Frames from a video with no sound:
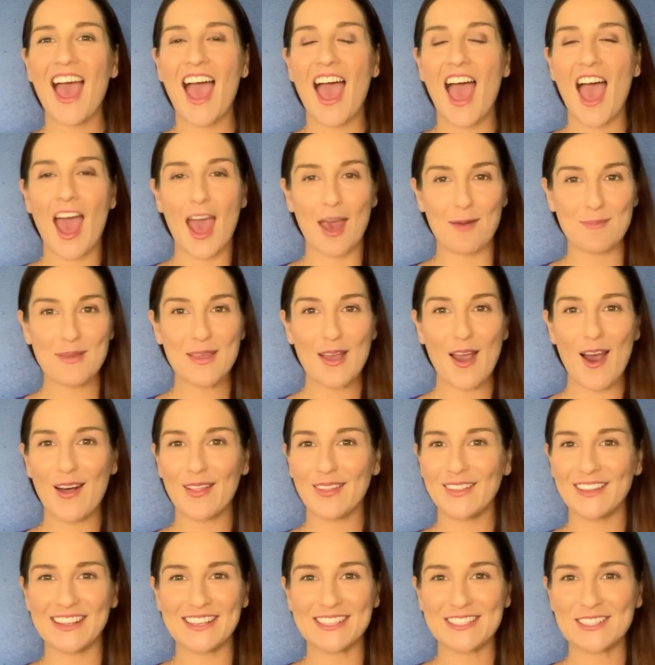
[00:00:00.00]
Happy
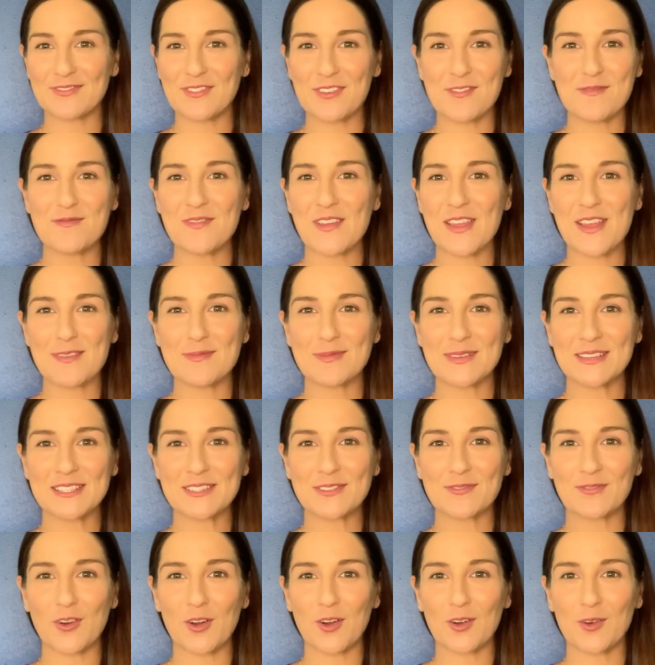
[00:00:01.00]
holidays from Families
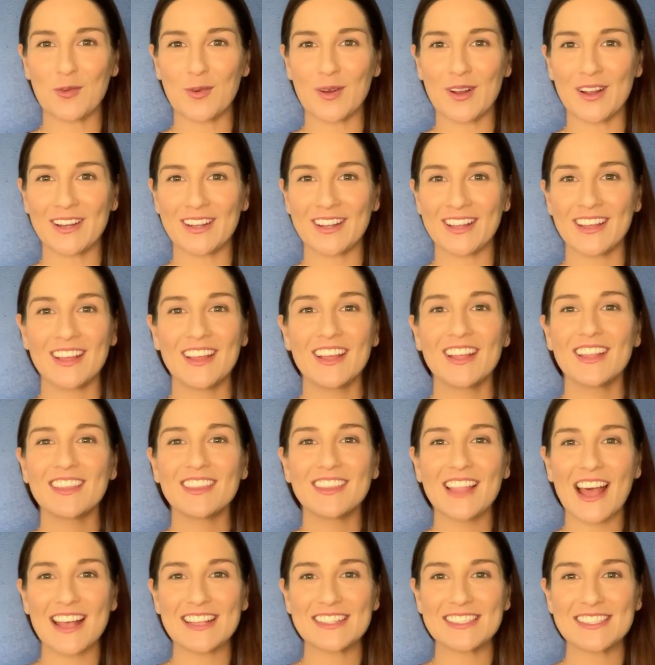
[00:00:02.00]
Forward.
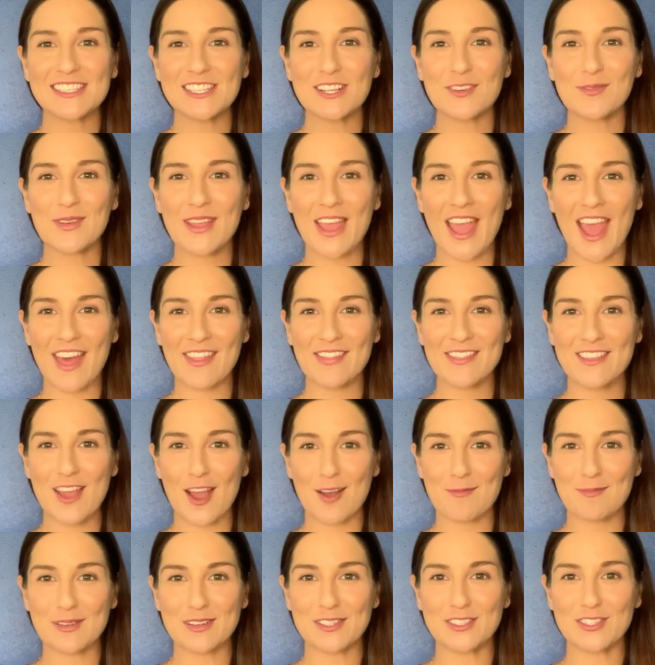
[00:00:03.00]
Last year, we had the
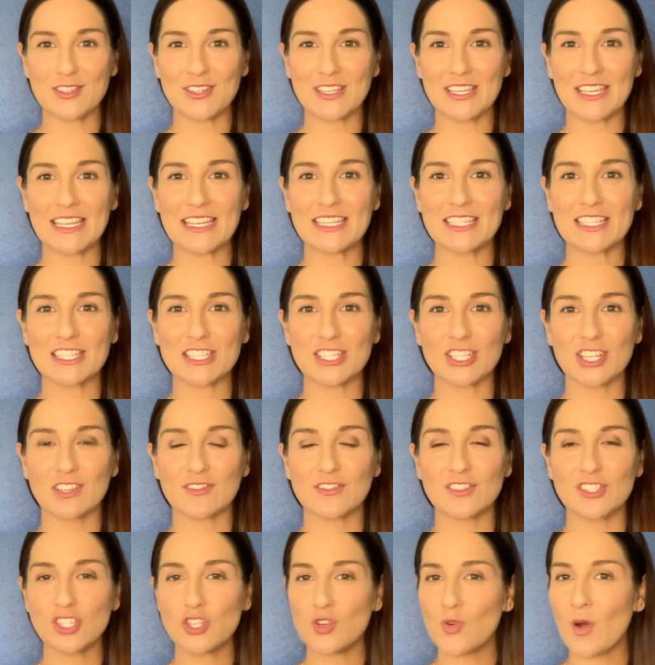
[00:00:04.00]
opportunity to serve
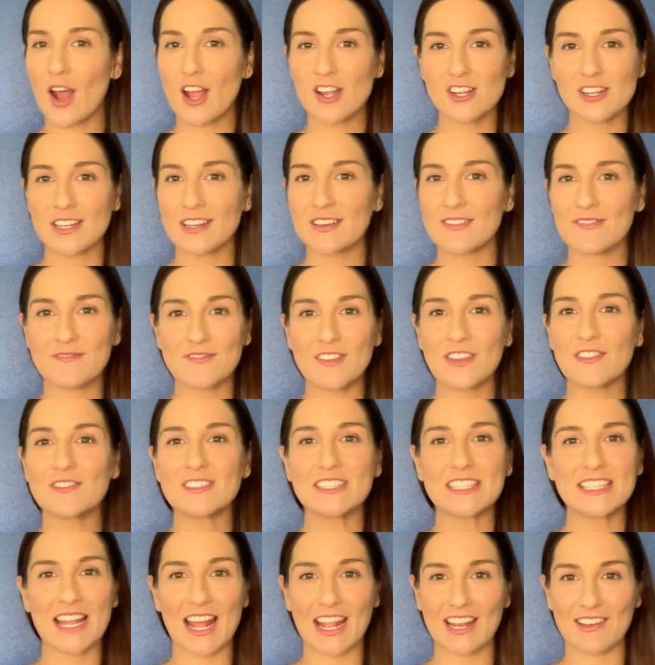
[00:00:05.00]

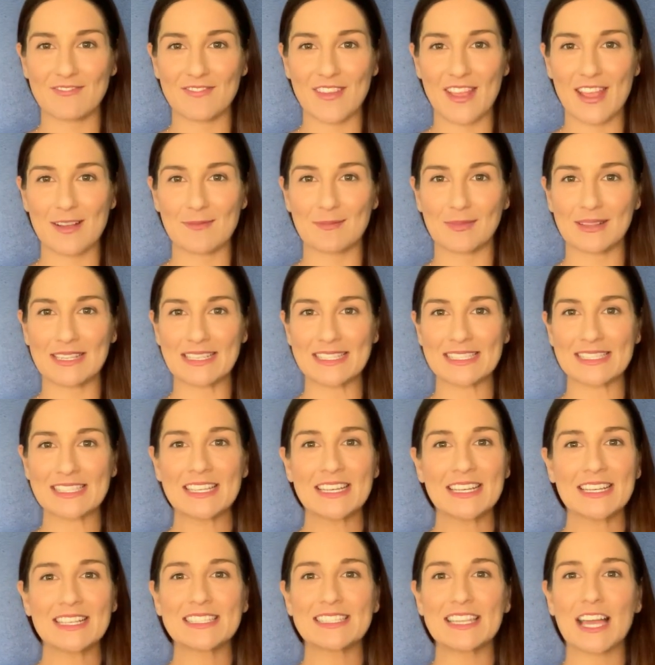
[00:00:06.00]
259 families
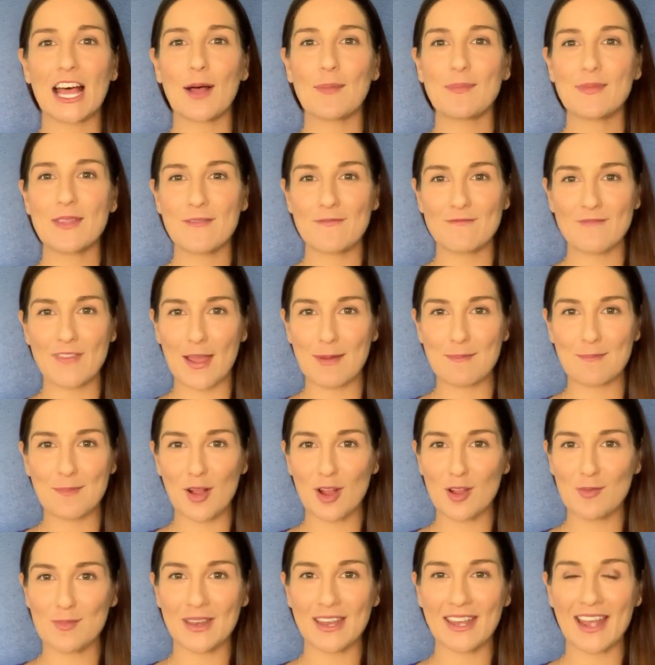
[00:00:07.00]
to help them find
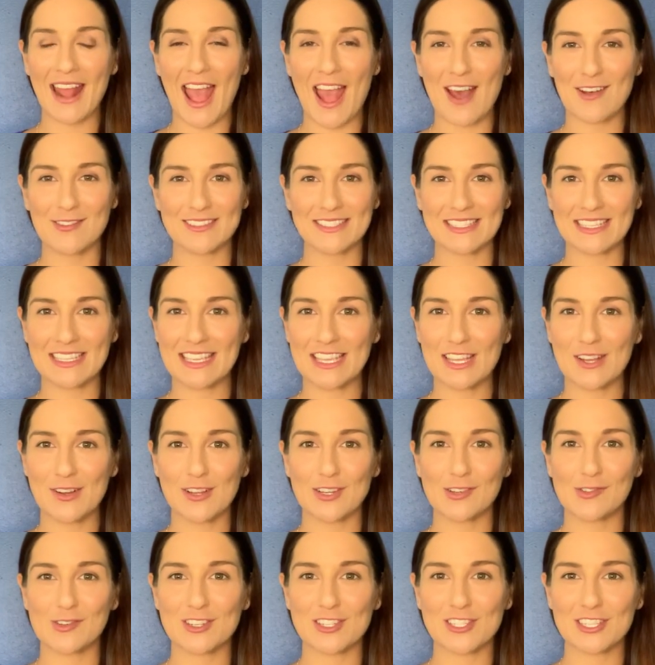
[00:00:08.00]
permanent housing here in
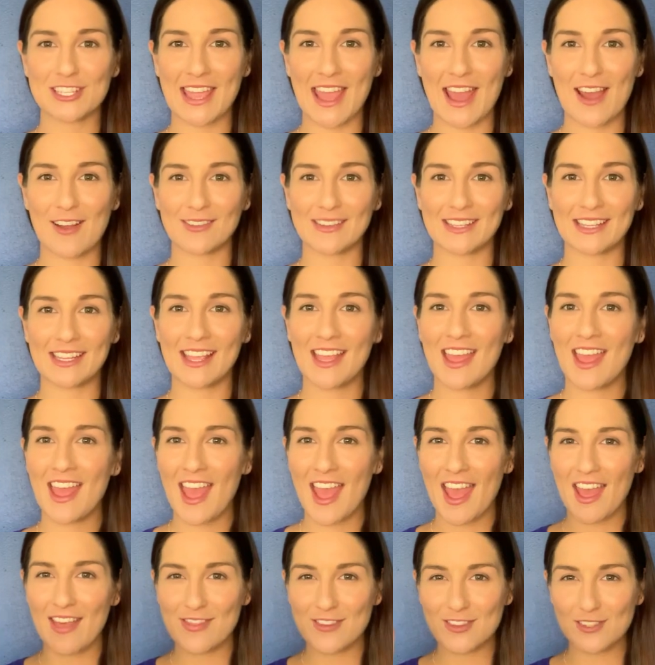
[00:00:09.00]
Orange County.
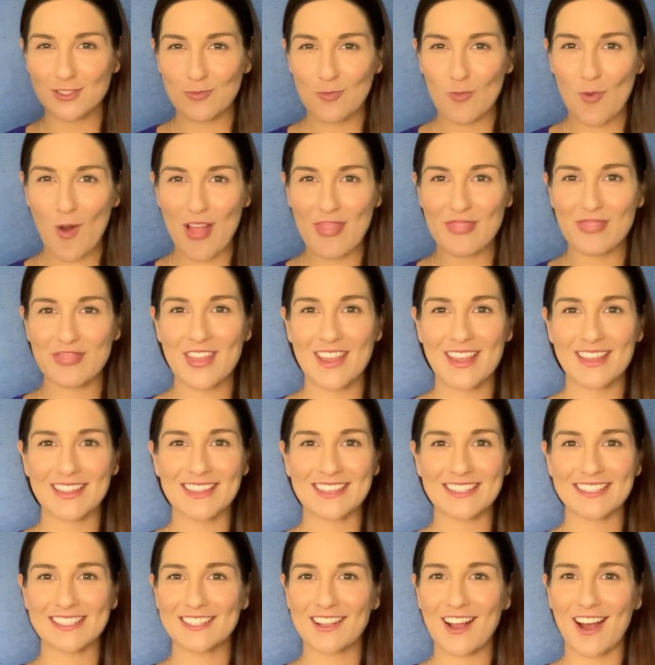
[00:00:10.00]
And there's one thing
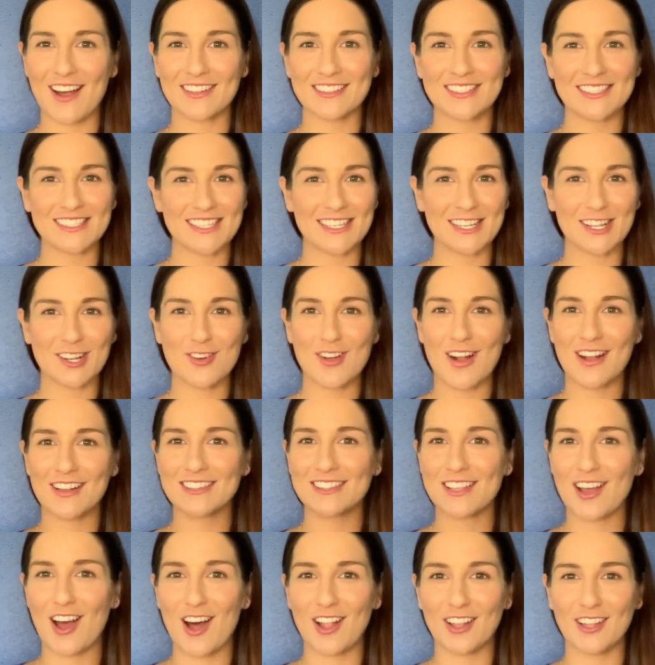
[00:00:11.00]
that's constant across
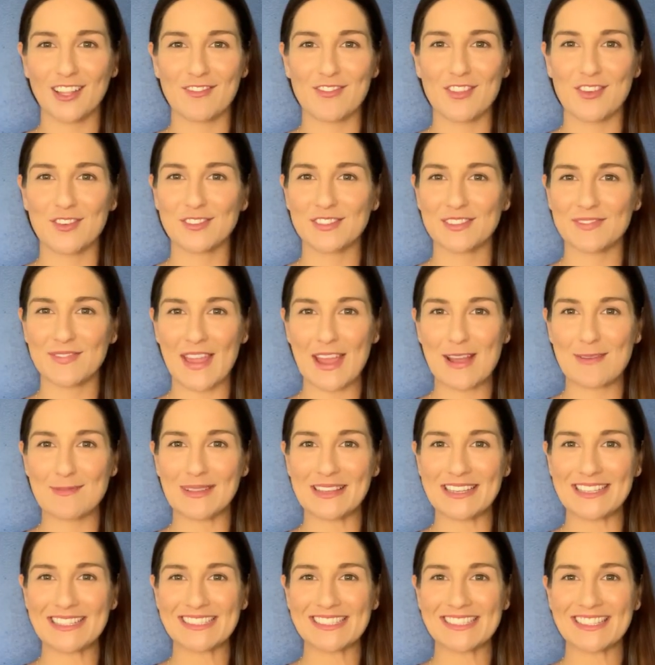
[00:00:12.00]
all of those
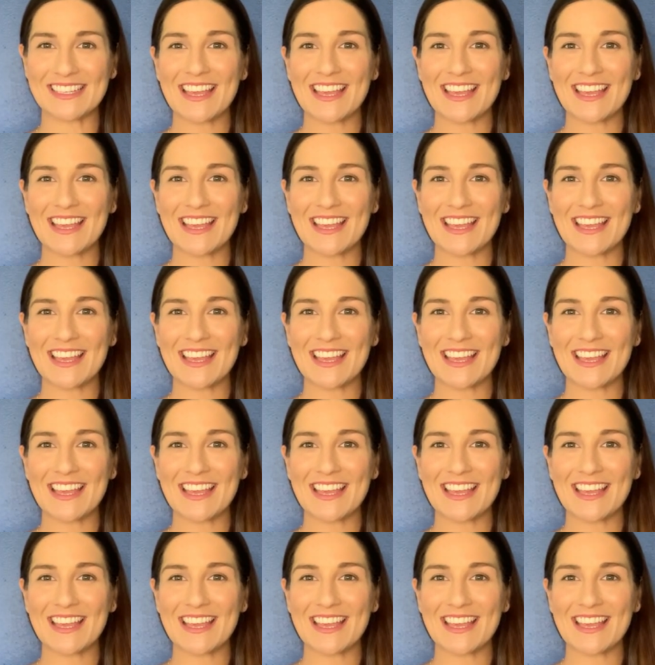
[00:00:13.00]
families.